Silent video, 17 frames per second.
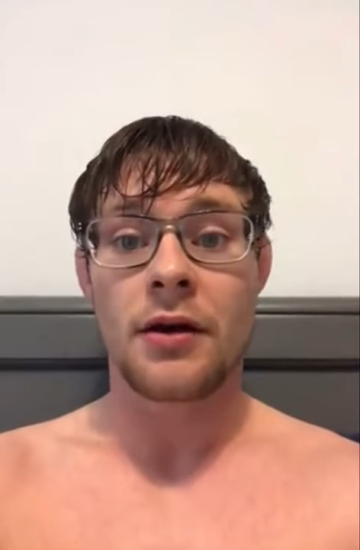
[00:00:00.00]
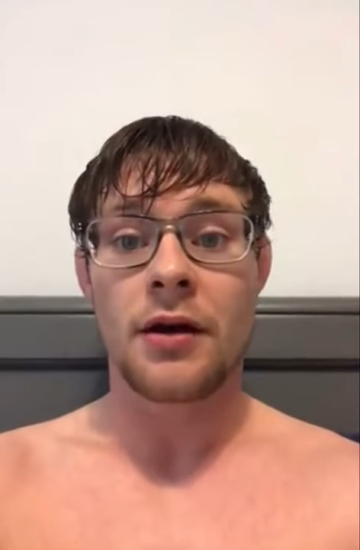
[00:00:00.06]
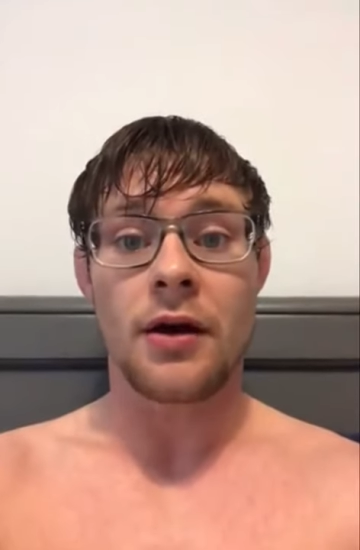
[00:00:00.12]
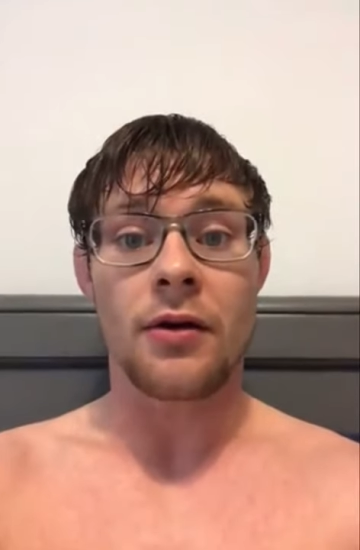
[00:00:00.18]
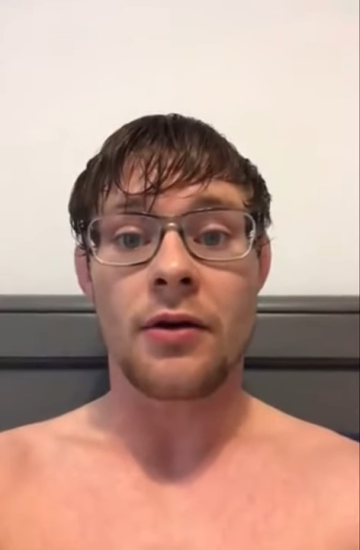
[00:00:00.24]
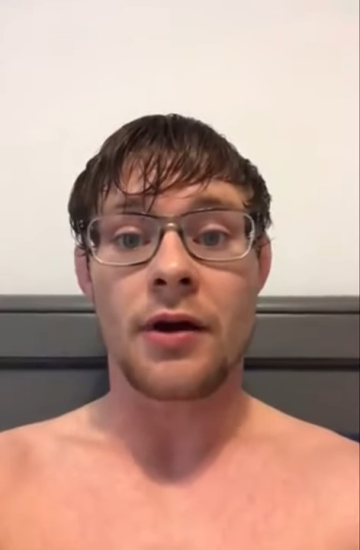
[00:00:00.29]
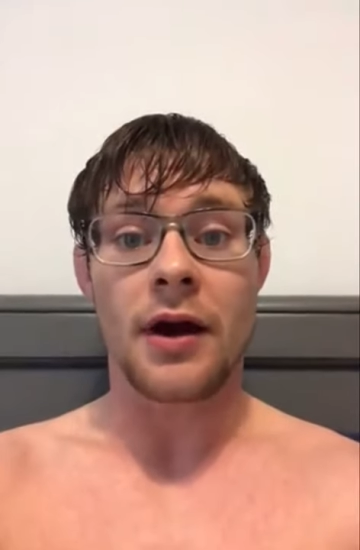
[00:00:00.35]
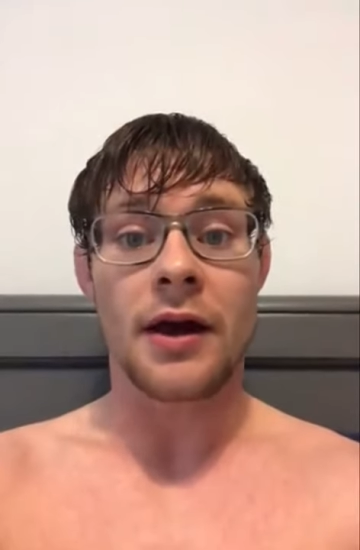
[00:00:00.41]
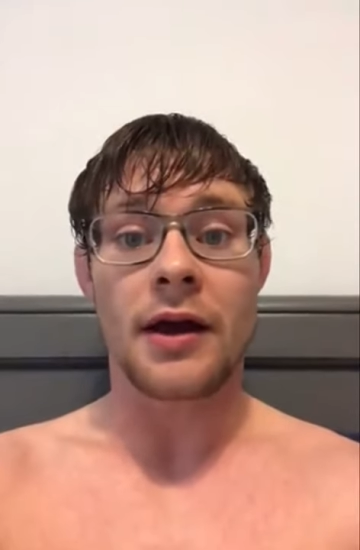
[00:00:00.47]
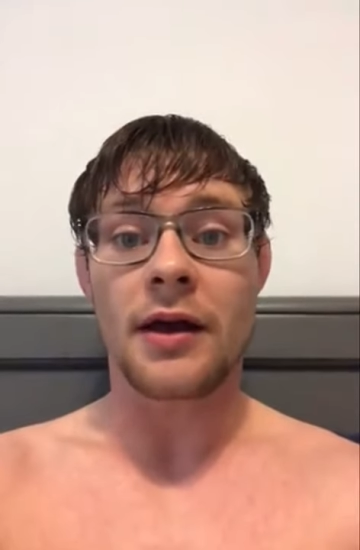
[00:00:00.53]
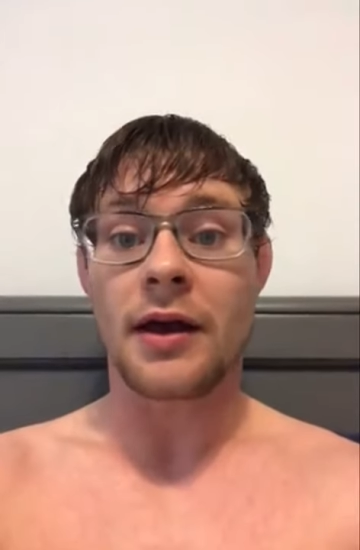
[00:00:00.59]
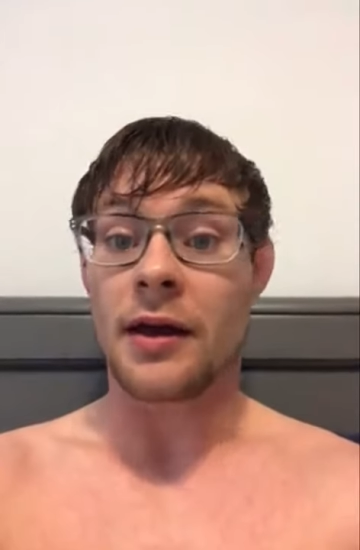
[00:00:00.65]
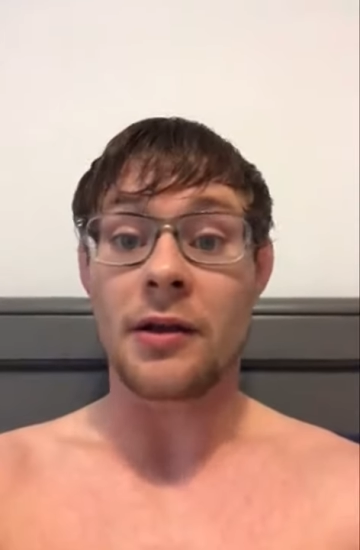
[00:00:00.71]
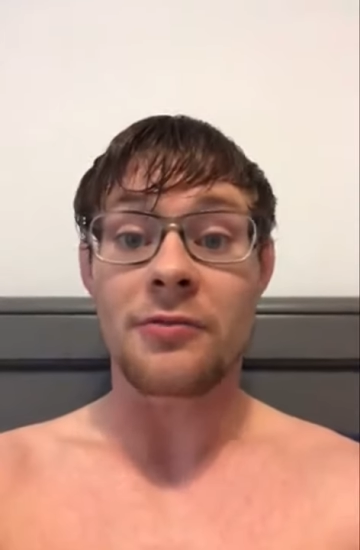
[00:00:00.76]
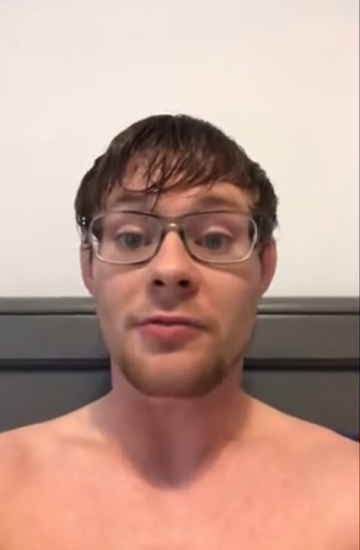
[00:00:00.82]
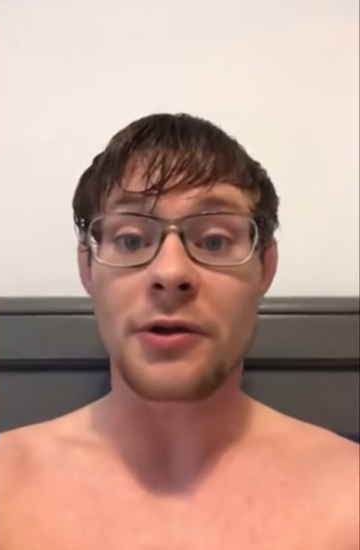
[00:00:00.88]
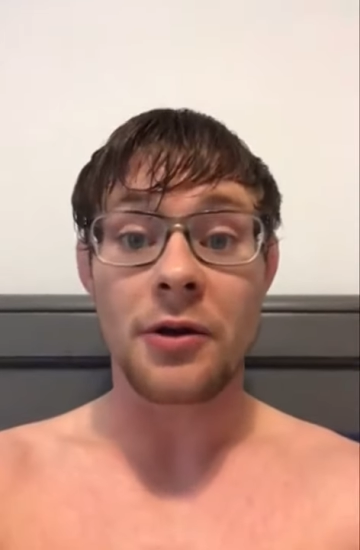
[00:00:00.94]
Okay,
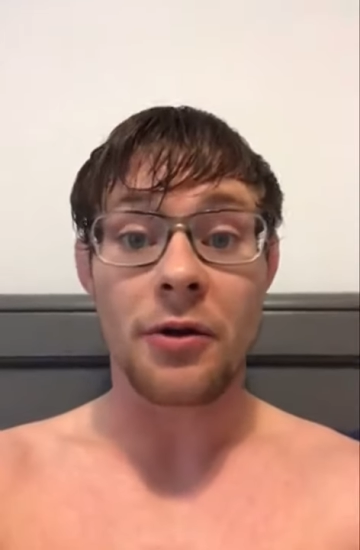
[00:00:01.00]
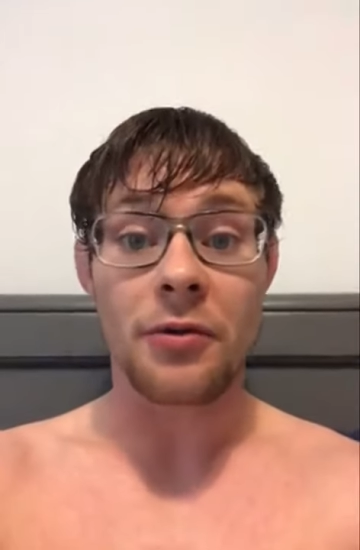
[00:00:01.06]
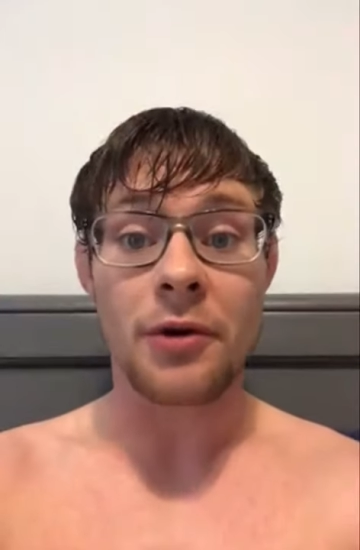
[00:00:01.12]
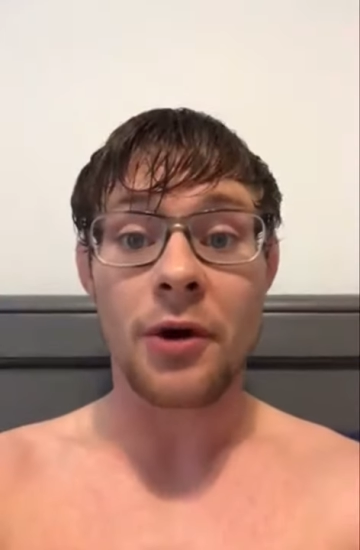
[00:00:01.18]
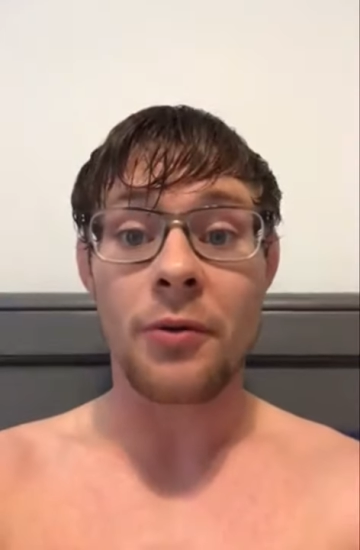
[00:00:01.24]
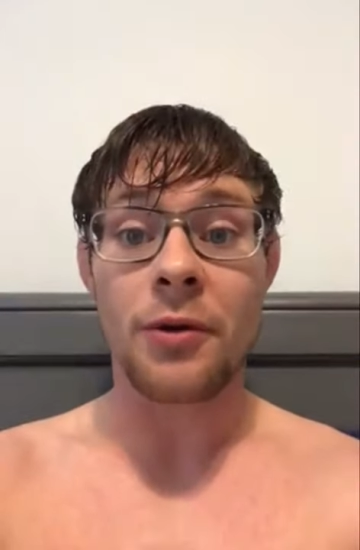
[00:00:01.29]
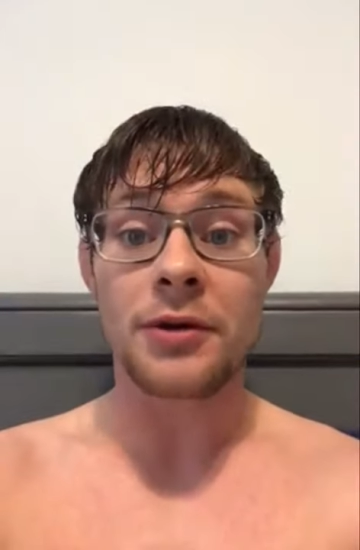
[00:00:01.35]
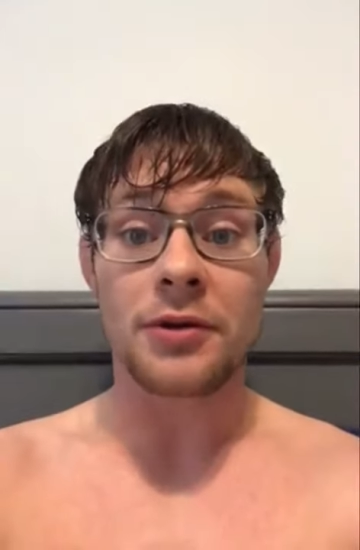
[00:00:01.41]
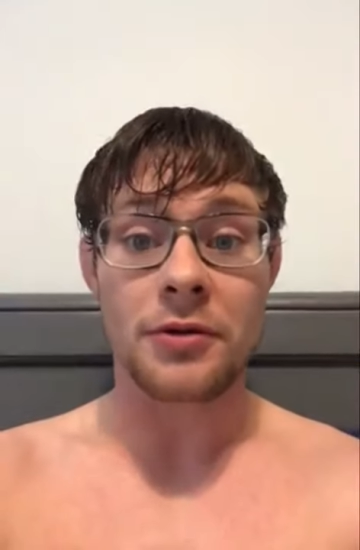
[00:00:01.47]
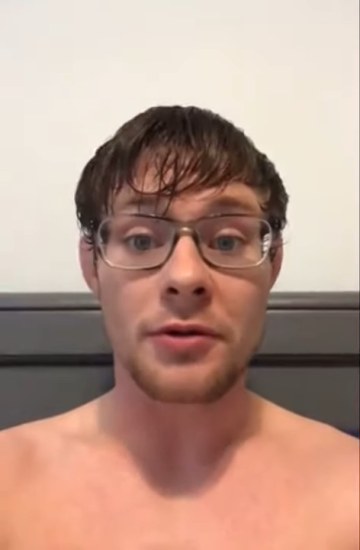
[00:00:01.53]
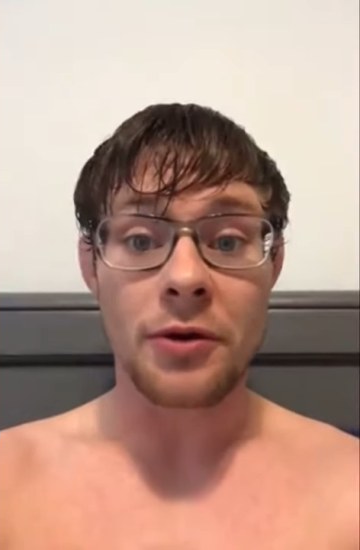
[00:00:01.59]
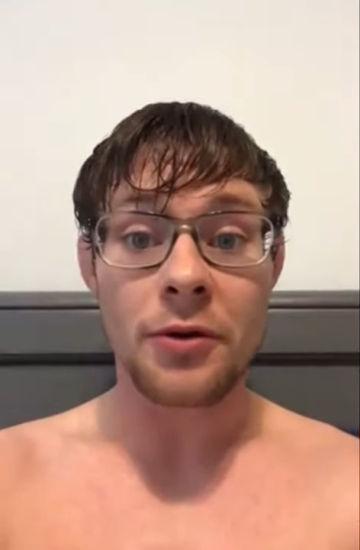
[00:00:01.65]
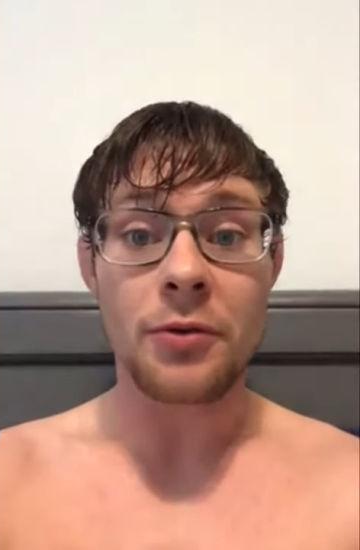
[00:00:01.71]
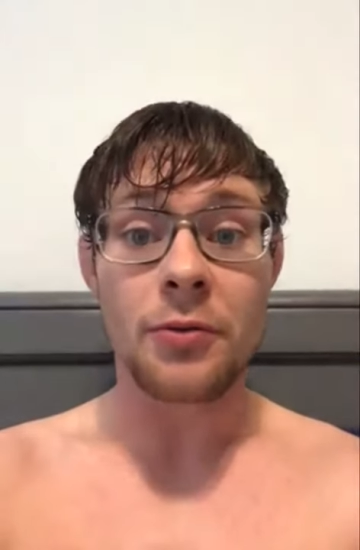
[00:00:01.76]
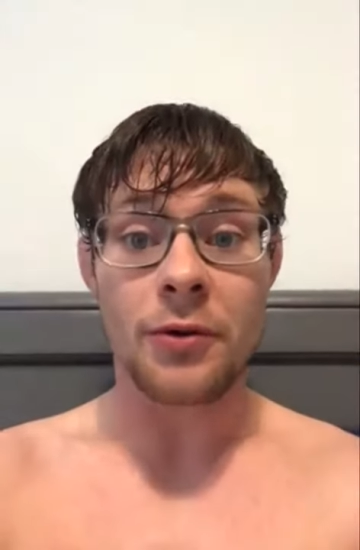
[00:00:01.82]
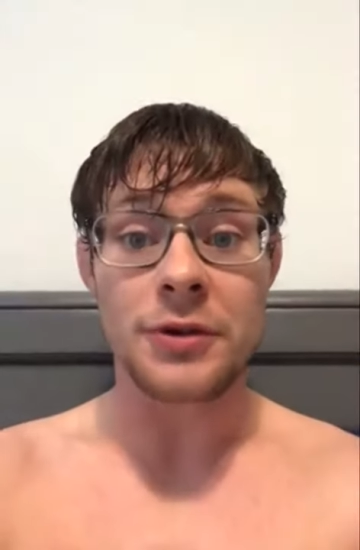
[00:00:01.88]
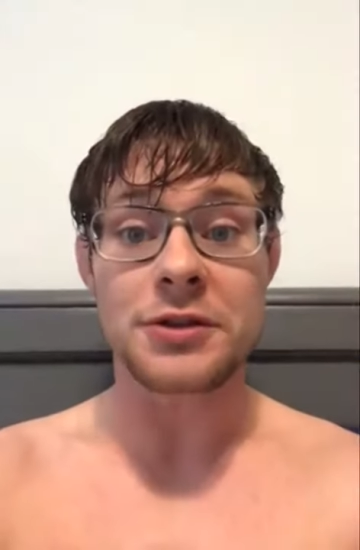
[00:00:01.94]
and if you don't know what to
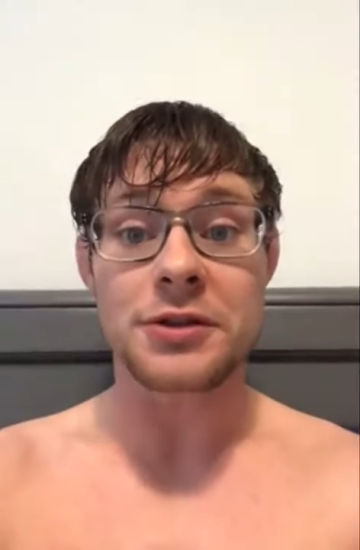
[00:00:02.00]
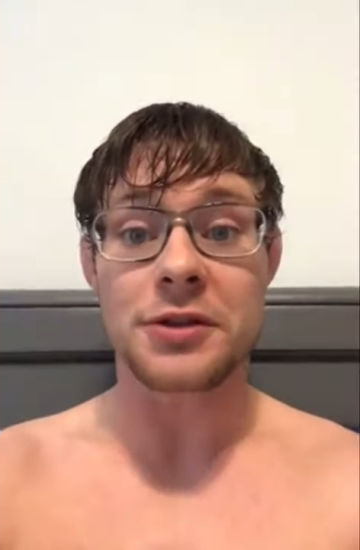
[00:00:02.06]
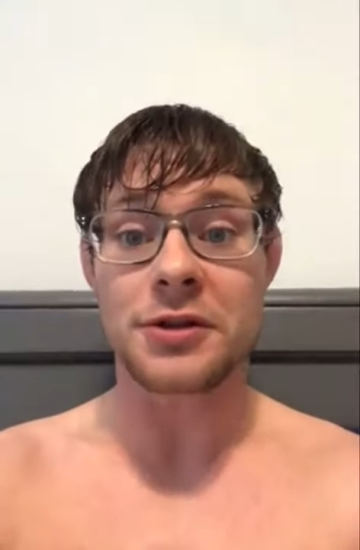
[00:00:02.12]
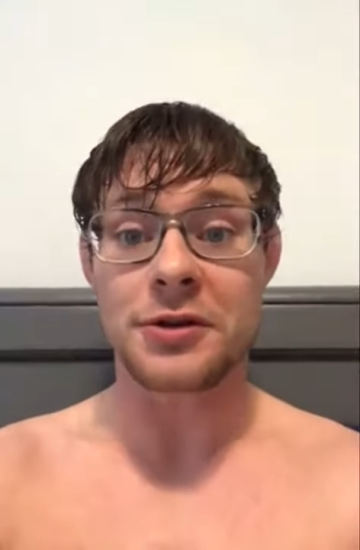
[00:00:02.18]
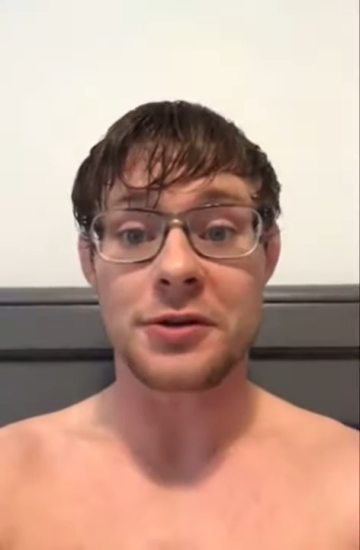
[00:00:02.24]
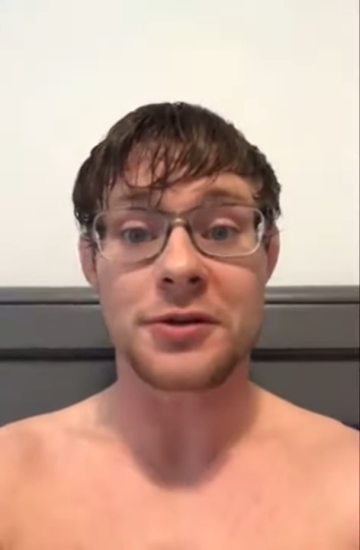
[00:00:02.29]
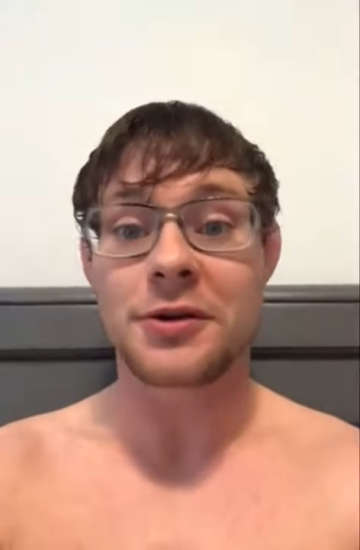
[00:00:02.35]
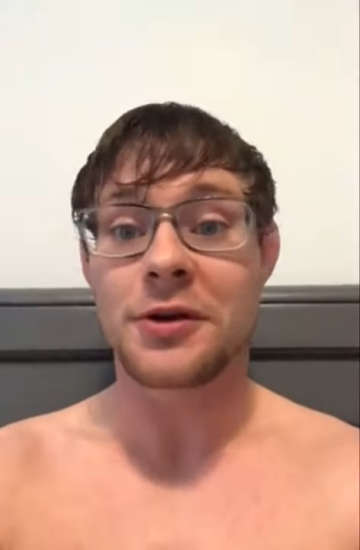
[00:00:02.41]
do once you,